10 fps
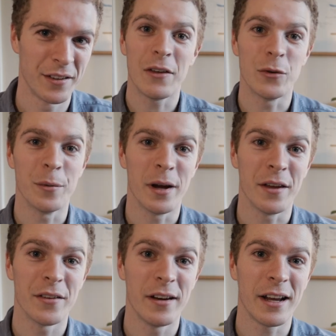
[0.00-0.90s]
As
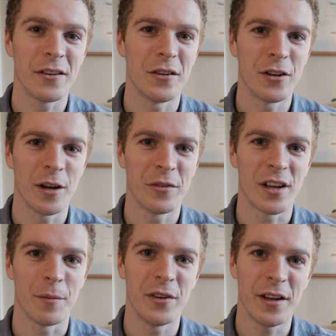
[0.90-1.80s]
always, links and
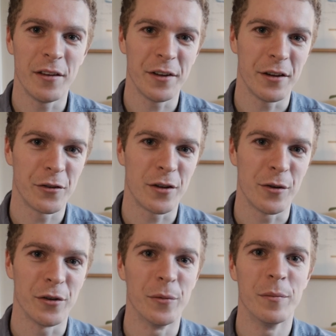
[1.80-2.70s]
timestamps in the video
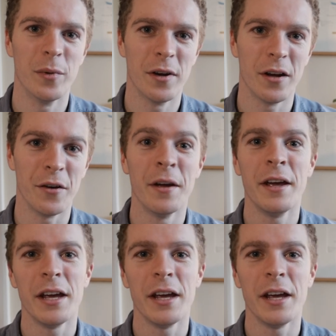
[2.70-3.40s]
description below.